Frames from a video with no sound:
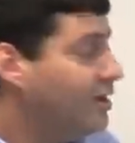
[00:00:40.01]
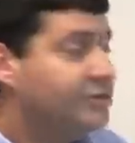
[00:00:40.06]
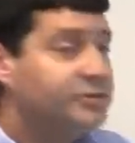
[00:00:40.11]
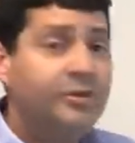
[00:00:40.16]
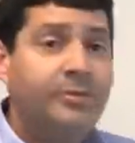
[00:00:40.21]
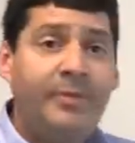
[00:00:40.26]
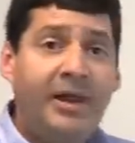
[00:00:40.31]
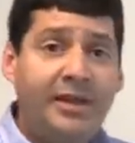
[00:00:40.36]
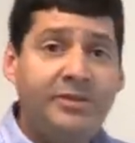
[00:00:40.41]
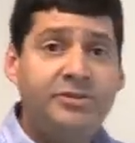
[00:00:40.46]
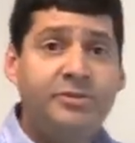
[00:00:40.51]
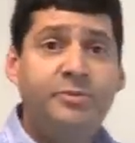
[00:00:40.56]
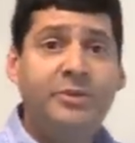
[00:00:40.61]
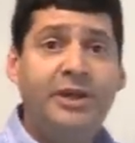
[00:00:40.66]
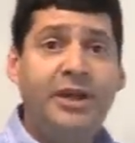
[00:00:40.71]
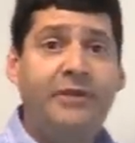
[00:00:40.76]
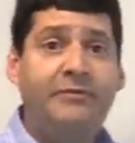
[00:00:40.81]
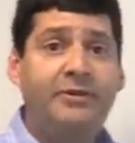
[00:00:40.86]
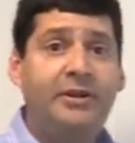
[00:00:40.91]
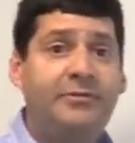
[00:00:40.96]
So imagine
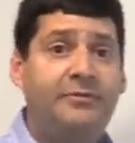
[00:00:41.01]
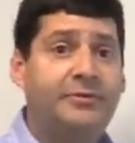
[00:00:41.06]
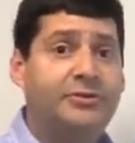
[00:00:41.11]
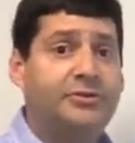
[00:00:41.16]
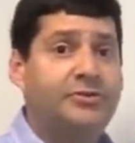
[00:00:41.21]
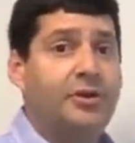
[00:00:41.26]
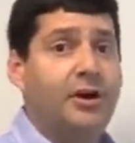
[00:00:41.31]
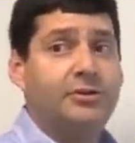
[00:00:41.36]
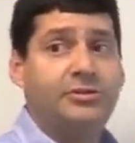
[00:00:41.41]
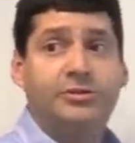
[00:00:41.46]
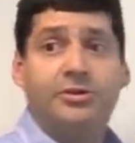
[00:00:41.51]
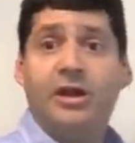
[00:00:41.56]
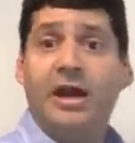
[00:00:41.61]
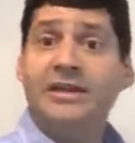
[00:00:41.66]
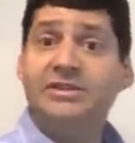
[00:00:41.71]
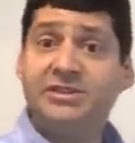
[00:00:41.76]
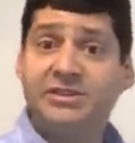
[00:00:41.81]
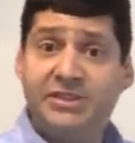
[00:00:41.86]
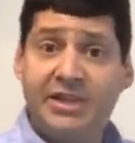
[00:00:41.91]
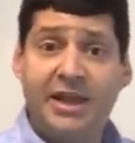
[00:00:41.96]
we have an infrastructure,
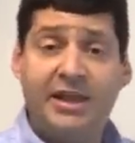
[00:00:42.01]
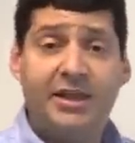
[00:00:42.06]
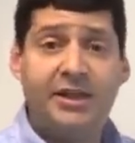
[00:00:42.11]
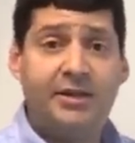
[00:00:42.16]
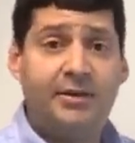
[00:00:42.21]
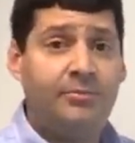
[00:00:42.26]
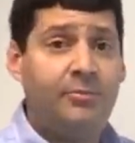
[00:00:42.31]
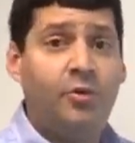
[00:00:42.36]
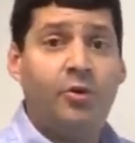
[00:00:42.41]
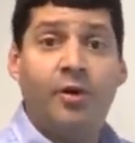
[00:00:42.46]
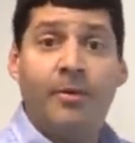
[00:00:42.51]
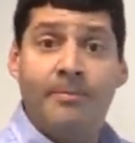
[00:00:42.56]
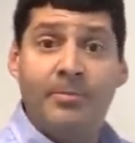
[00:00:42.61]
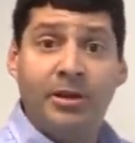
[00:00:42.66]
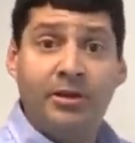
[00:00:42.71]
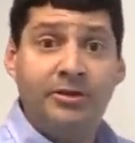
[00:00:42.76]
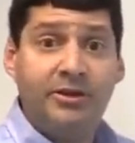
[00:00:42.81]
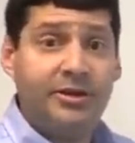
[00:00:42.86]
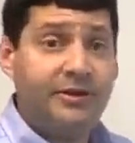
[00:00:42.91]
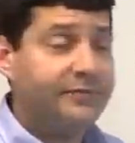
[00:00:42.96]
a stadium or a
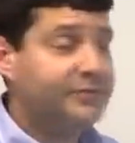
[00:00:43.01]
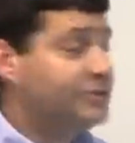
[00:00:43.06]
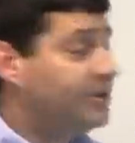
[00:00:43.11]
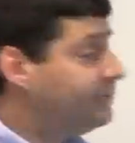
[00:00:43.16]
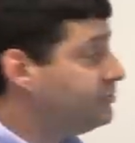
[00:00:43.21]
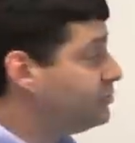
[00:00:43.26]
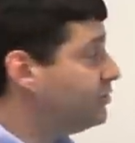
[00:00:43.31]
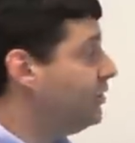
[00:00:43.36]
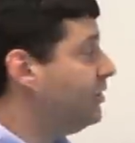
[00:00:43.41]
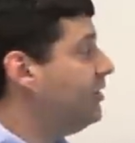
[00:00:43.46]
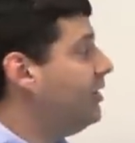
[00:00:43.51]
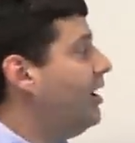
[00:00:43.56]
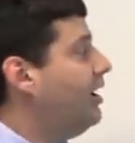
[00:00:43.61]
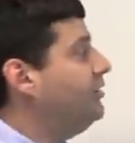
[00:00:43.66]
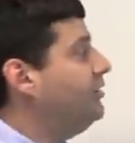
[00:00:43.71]
building of some sort.